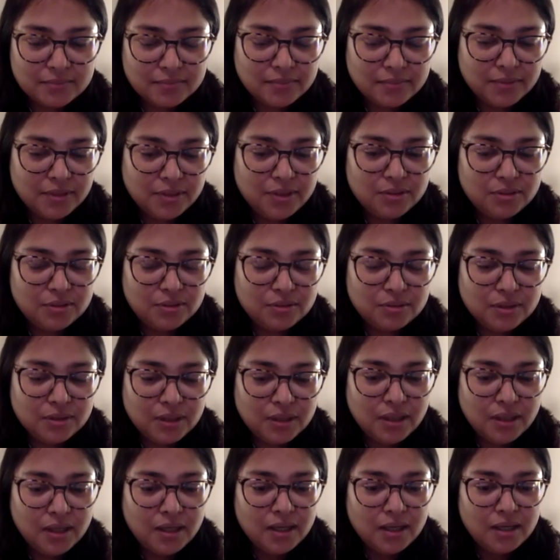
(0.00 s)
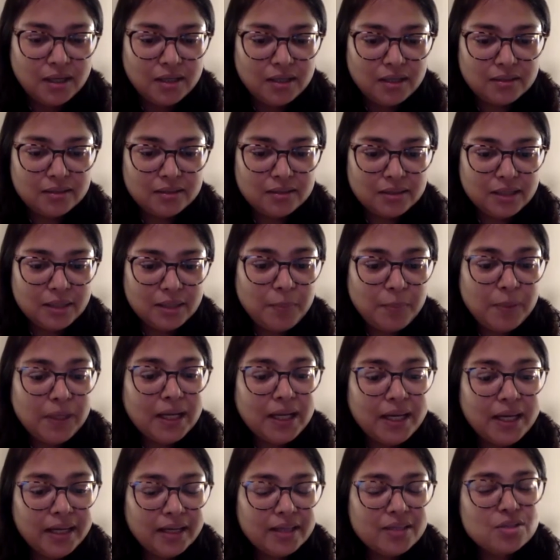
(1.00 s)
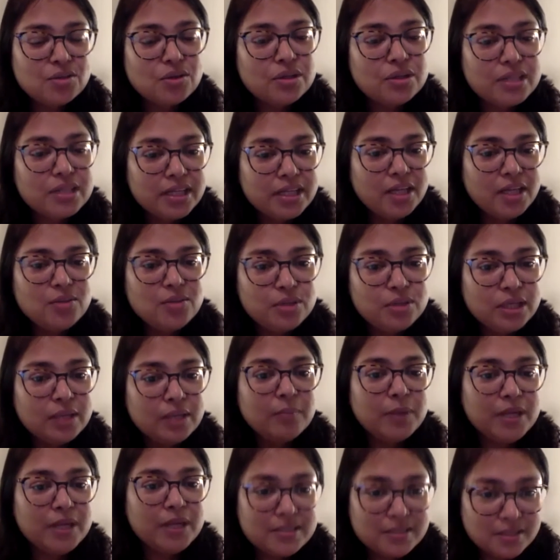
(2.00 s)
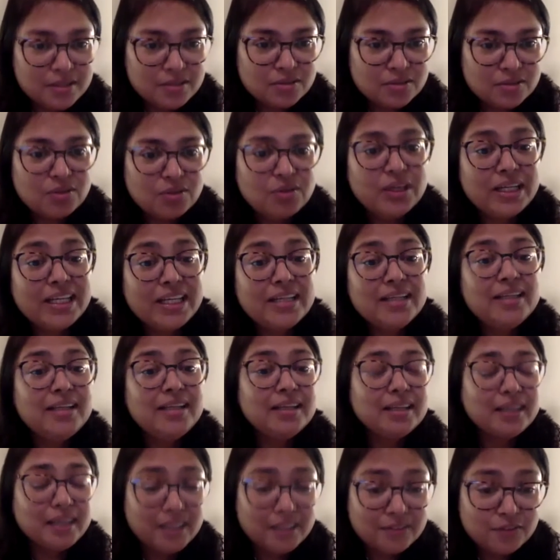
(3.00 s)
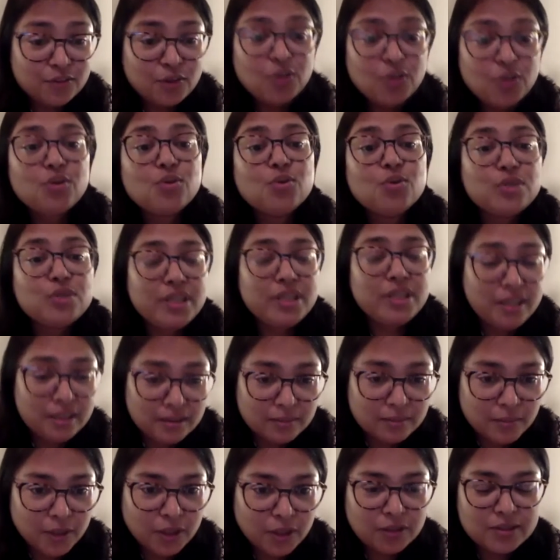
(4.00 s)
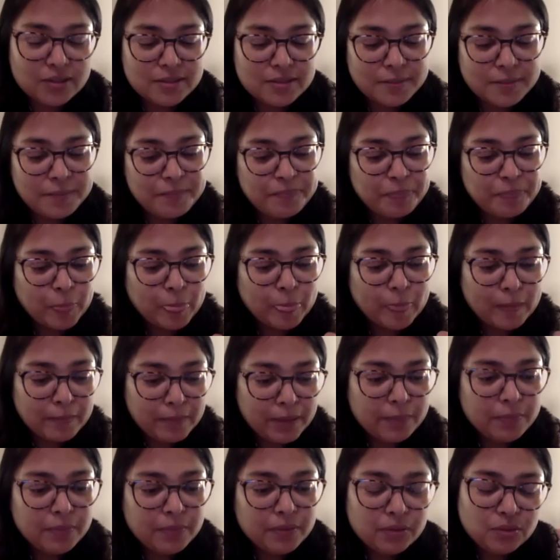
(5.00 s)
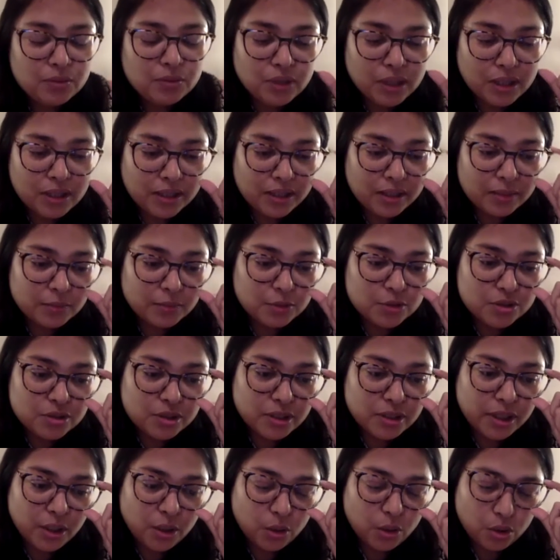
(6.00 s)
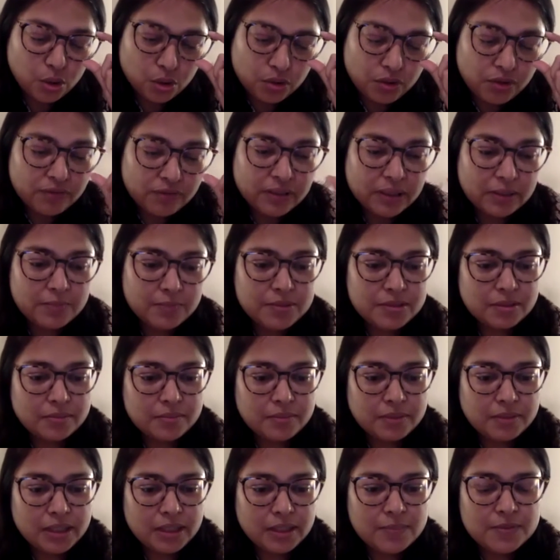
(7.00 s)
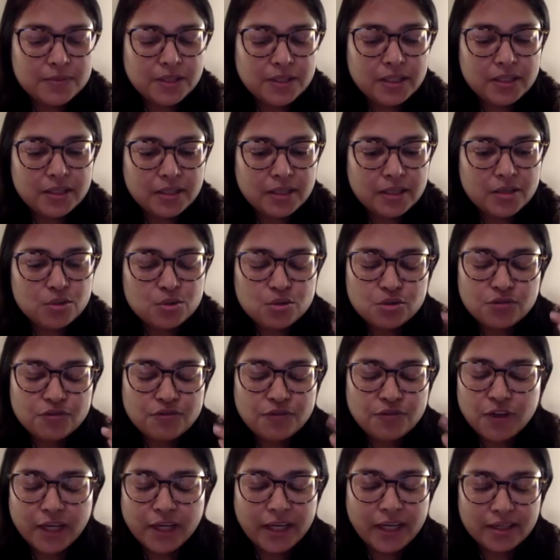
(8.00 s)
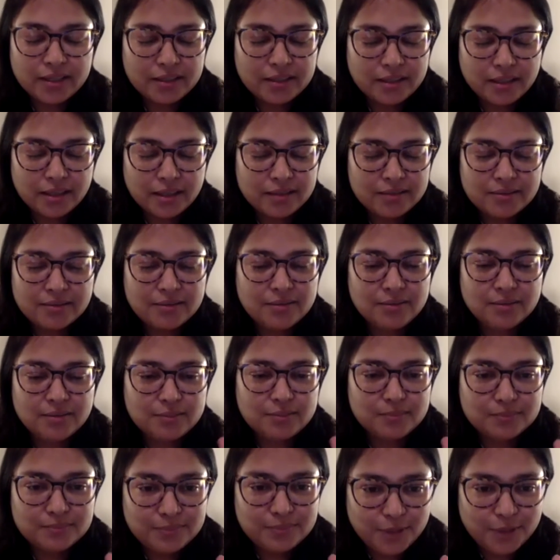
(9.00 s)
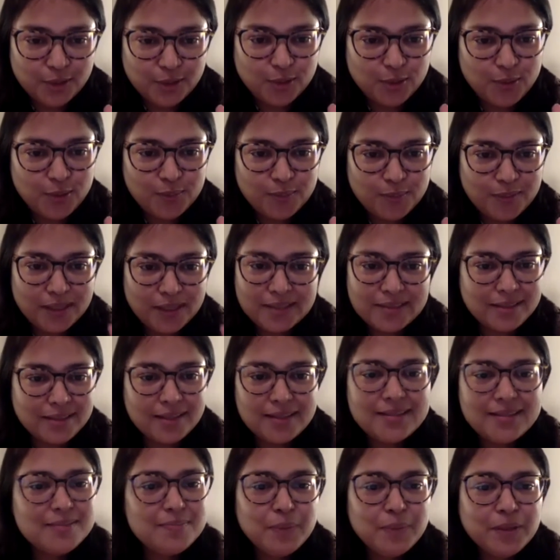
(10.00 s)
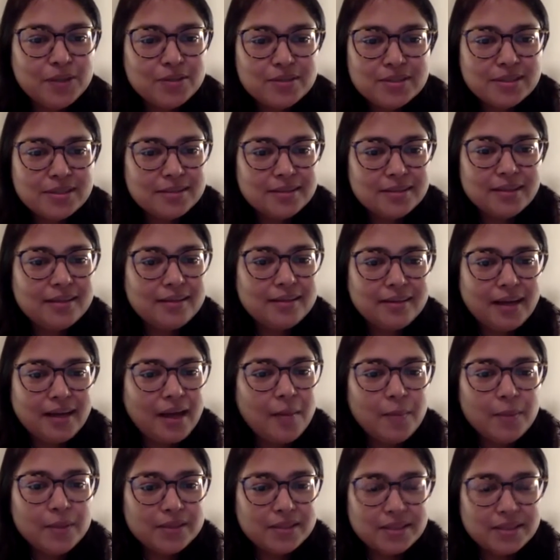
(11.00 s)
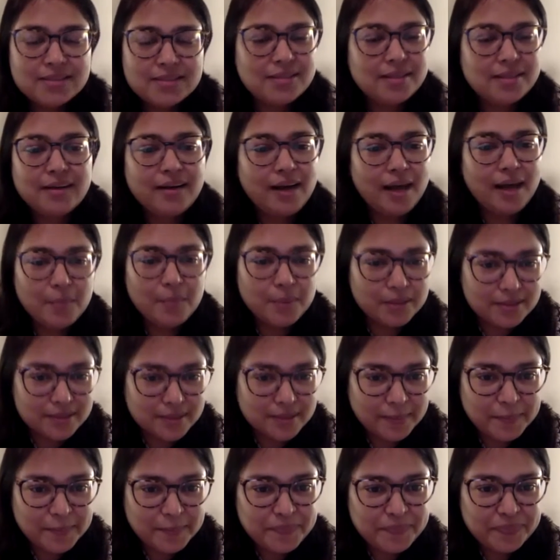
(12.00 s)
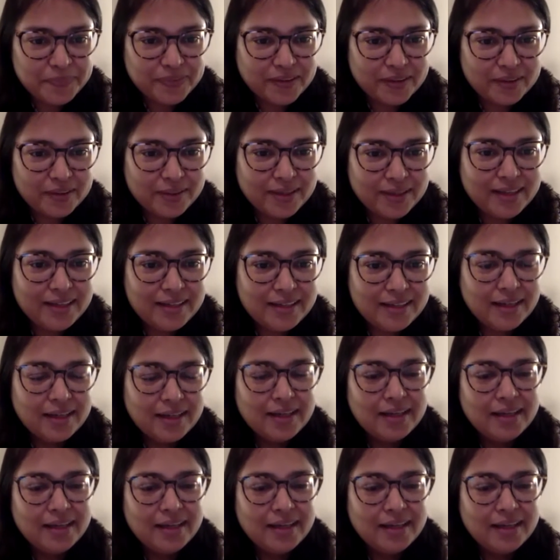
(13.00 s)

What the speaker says: you know, apply it on day-to-day basis or daily life or routine? Because people who are emotionally overwhelmed, sometimes they tend to forget that, oh, it is because their habit, it's their habit, right?